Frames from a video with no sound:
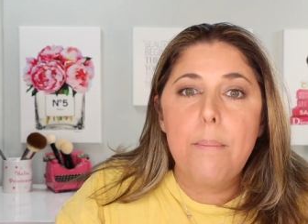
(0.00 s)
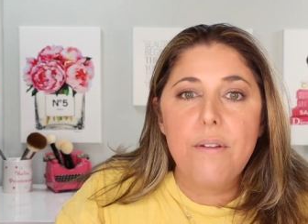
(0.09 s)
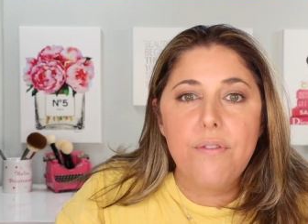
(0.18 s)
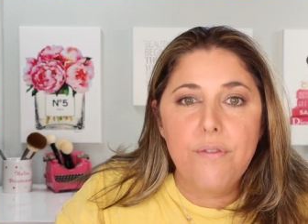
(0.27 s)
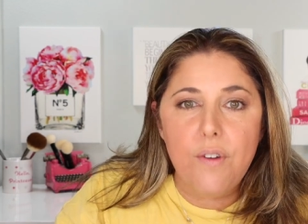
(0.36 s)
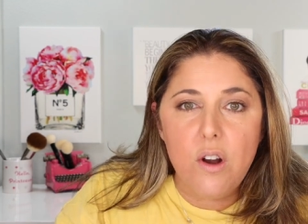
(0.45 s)

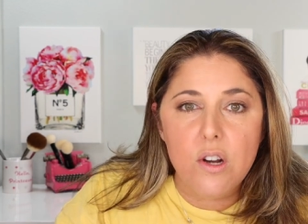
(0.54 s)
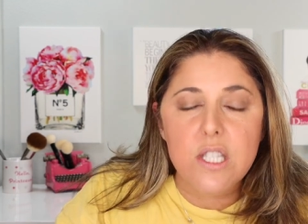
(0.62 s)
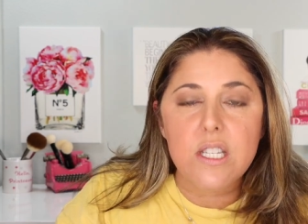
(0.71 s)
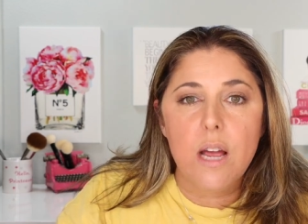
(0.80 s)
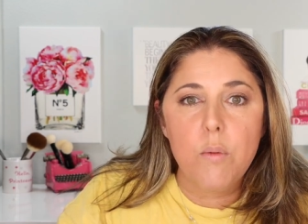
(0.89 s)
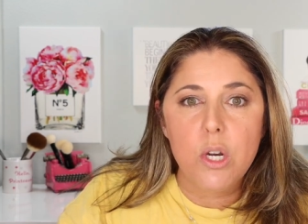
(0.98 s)
But
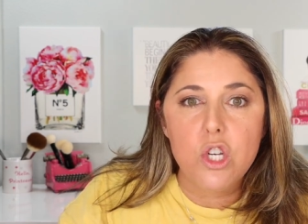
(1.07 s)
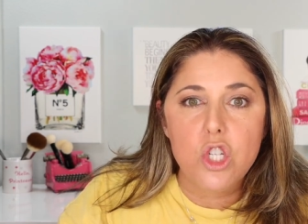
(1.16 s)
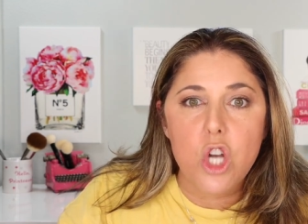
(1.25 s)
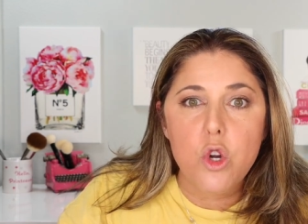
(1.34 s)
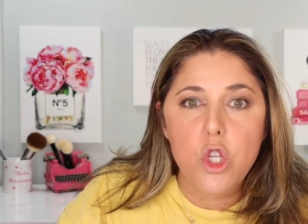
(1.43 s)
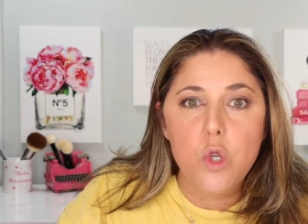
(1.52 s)
first, I want to
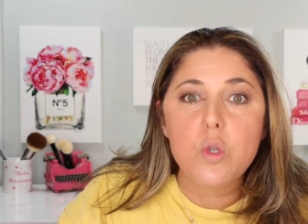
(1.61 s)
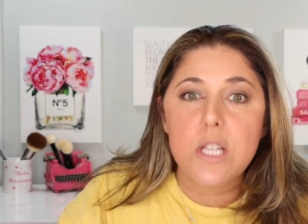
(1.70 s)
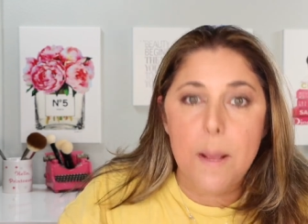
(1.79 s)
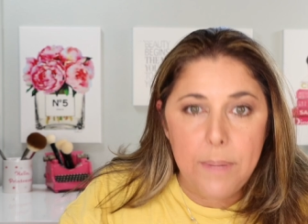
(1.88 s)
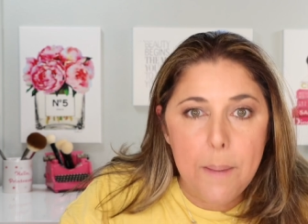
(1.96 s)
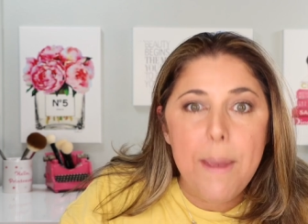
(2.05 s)
show you
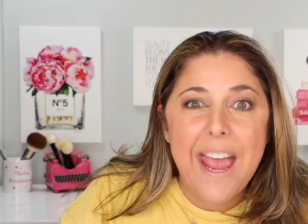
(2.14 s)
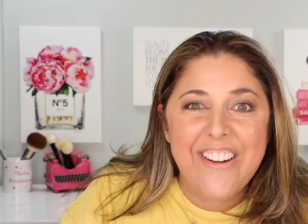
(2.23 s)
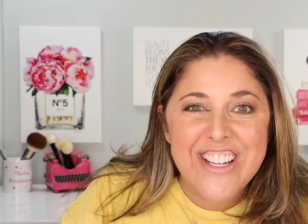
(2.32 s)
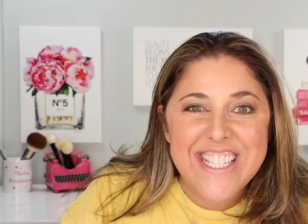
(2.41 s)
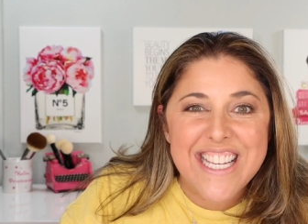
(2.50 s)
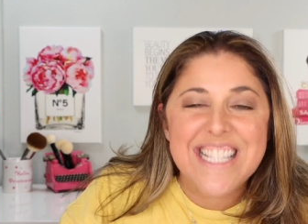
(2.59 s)
some
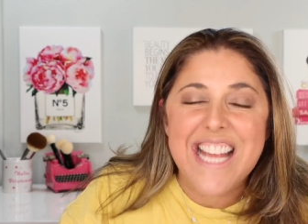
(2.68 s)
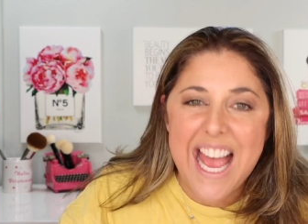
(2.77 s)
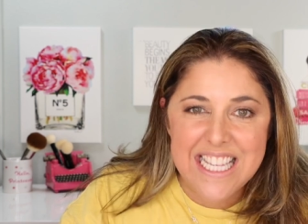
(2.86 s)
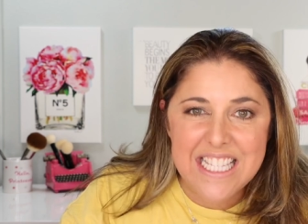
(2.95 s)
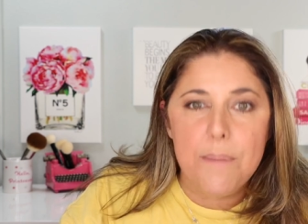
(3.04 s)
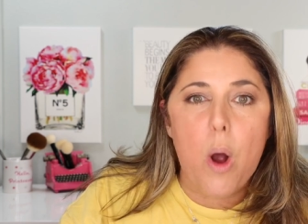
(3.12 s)
comparisons
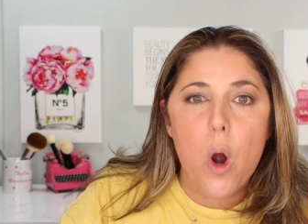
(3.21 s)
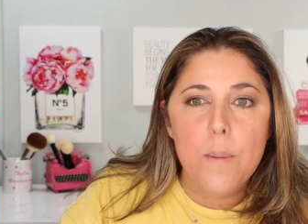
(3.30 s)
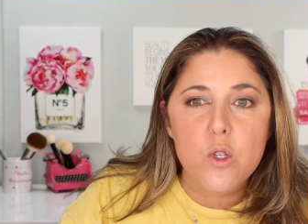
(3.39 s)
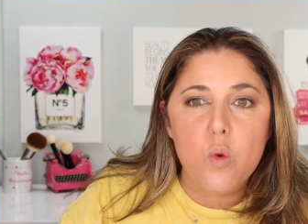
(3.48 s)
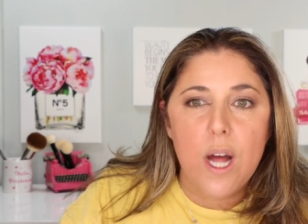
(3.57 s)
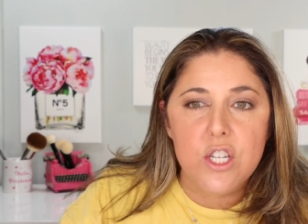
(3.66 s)
and some arm
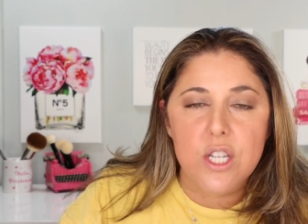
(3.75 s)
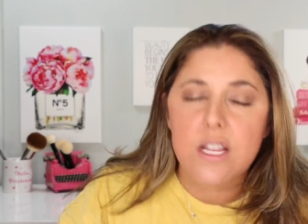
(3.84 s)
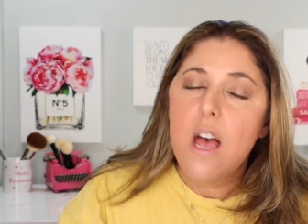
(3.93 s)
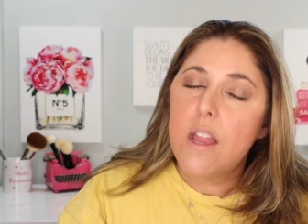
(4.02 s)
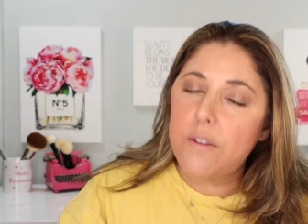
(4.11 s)
swatches.